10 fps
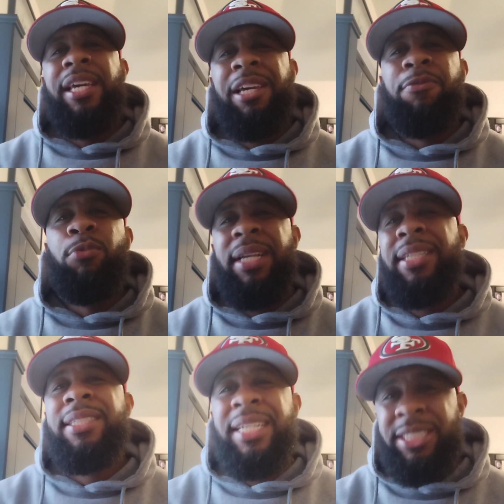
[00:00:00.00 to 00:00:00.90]
If
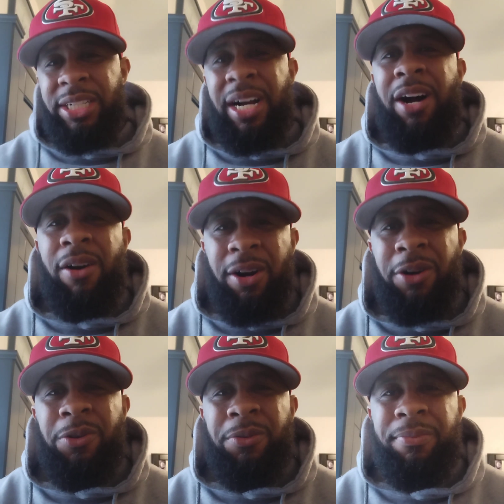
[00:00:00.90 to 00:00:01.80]
we sent y'all
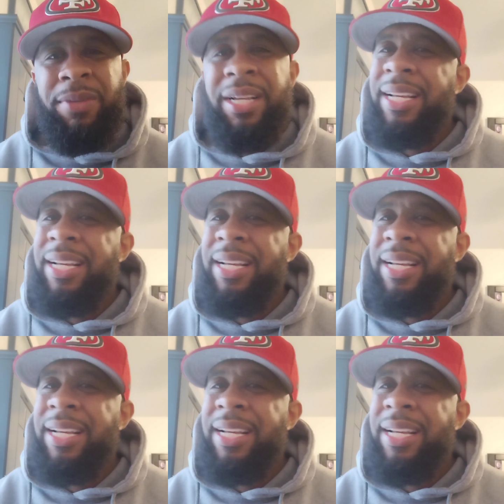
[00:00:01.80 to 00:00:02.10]
home,